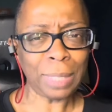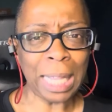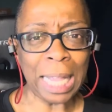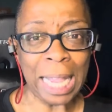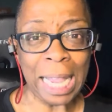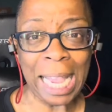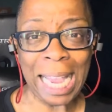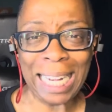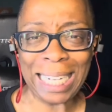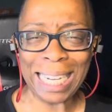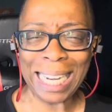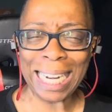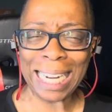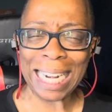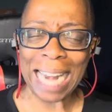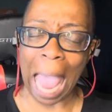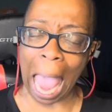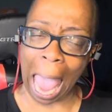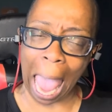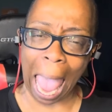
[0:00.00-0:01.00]
he did
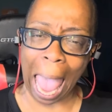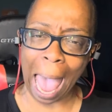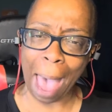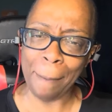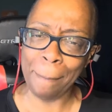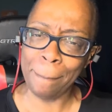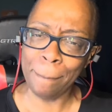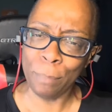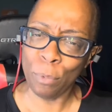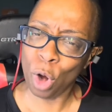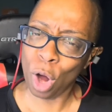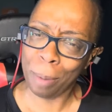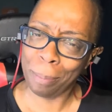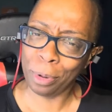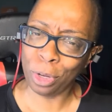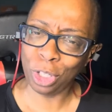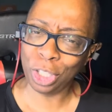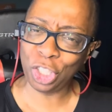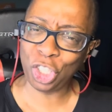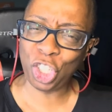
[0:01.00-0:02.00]
an
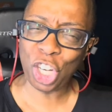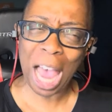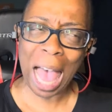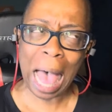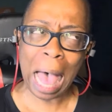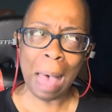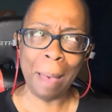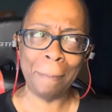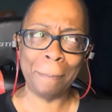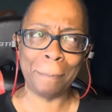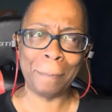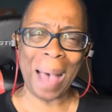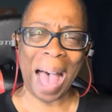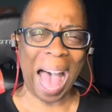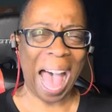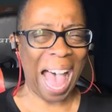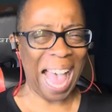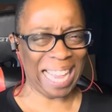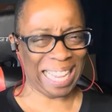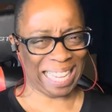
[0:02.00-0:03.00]
admirable job,
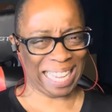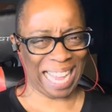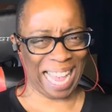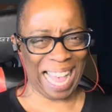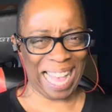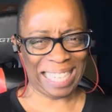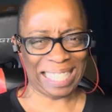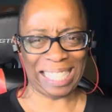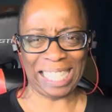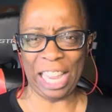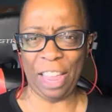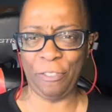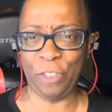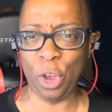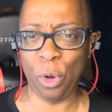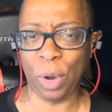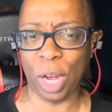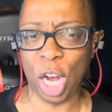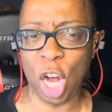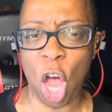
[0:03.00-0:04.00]
I guess, if
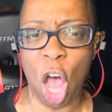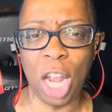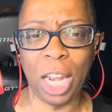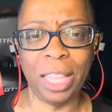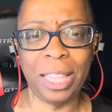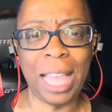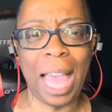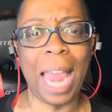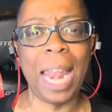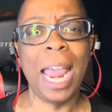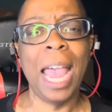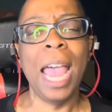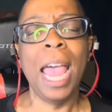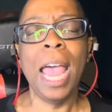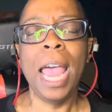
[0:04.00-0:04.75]
you could call it that.